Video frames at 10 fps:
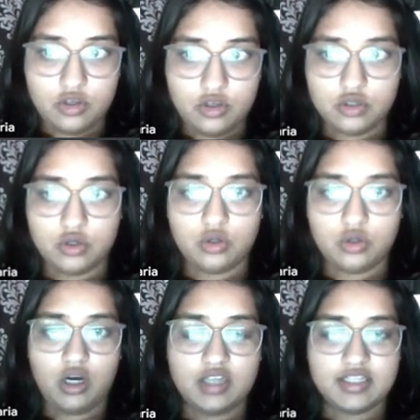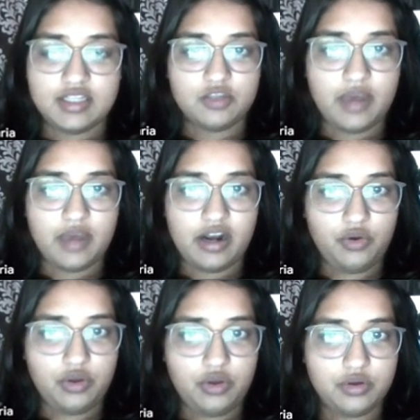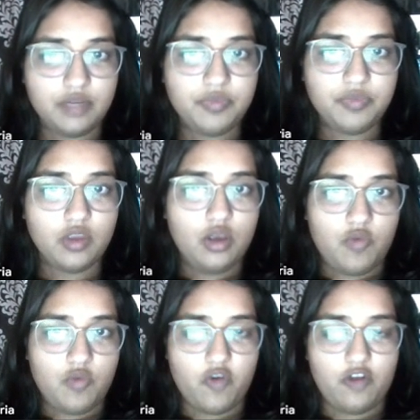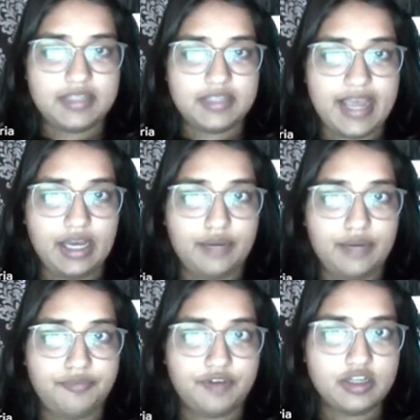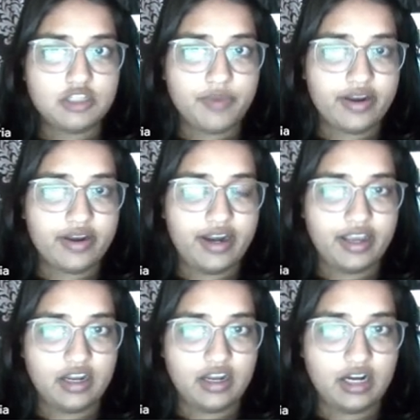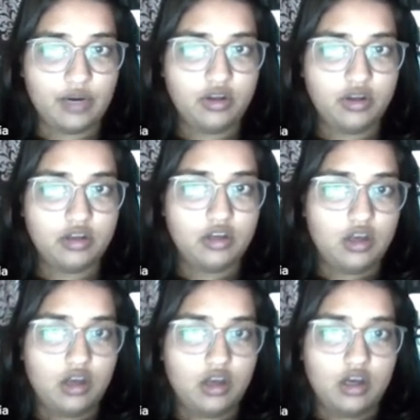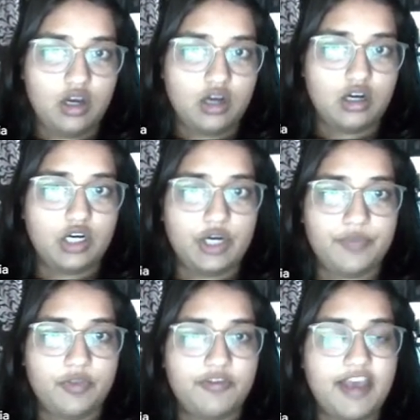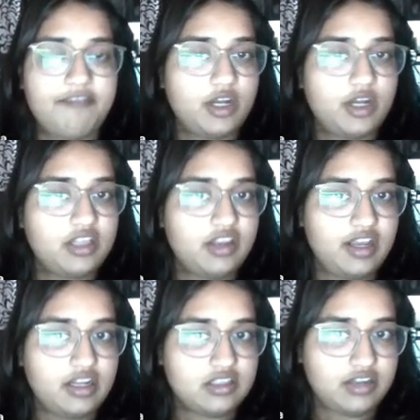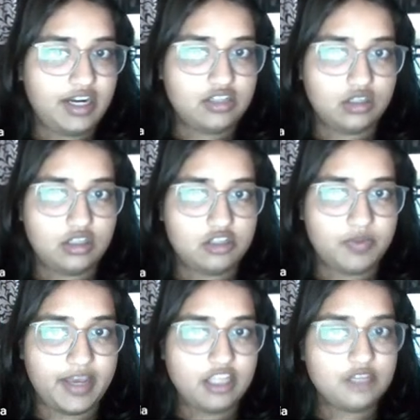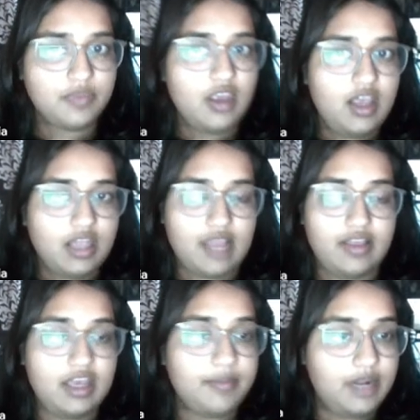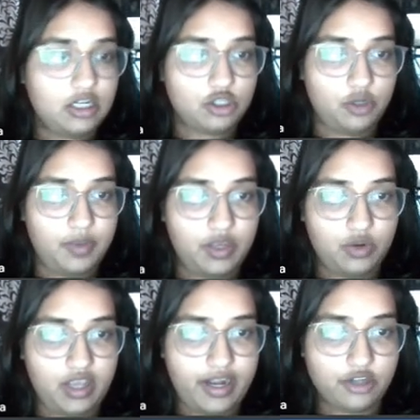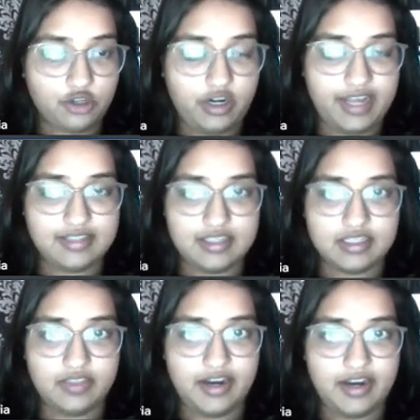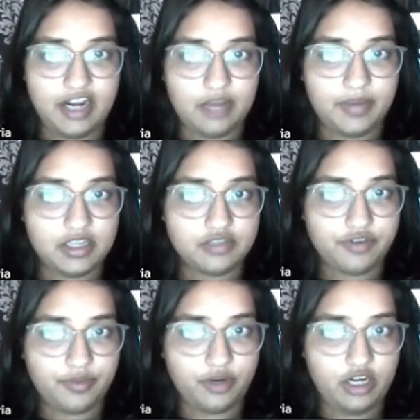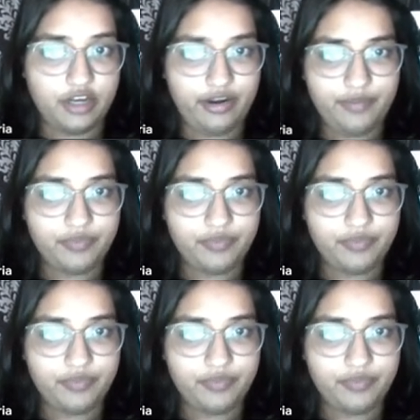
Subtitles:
So since we are a new user, we will be signing up first. We are creating an account. We have put in three constraints on this page. The email should be unique and should not exist in the database from earlier.